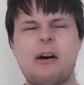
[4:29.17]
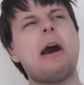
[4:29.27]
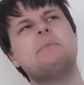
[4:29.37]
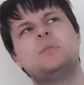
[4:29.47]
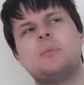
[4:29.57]

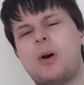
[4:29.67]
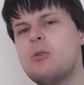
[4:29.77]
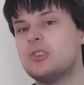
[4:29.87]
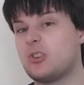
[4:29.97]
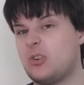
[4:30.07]
I
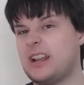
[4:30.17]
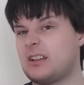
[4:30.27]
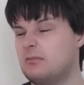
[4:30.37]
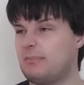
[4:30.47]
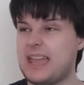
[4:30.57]
suppose a
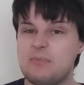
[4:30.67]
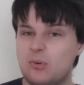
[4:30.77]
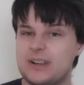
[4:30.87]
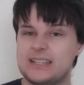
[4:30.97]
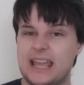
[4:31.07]
critic may
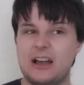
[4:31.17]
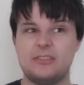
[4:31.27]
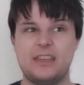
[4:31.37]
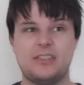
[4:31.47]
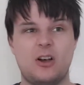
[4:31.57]
point
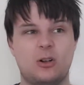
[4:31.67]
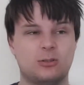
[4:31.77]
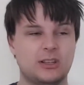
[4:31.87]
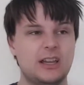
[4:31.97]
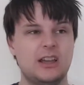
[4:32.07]
out that the
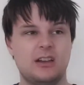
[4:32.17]
whole